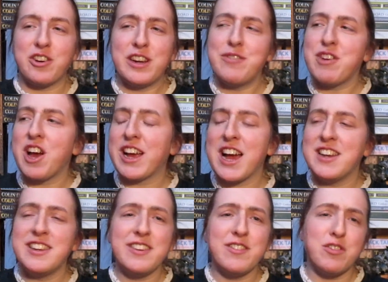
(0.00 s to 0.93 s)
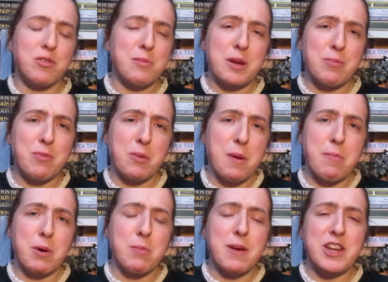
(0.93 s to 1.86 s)
or even I can't even
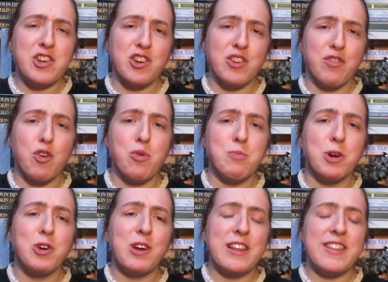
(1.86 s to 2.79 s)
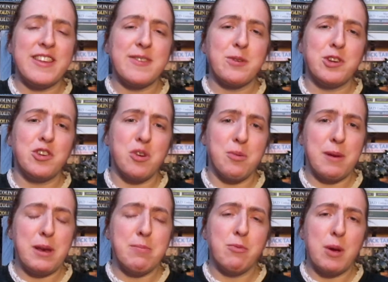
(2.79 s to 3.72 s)
remember a mention of home rule in this, which would have
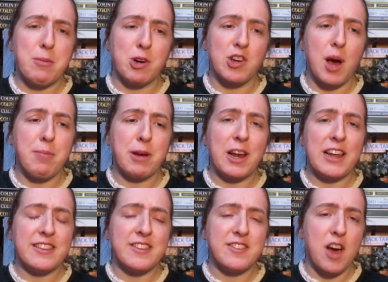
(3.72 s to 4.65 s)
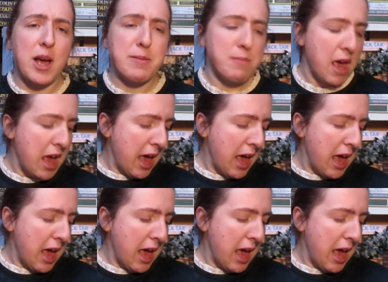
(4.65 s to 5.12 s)
been way more topical at the time.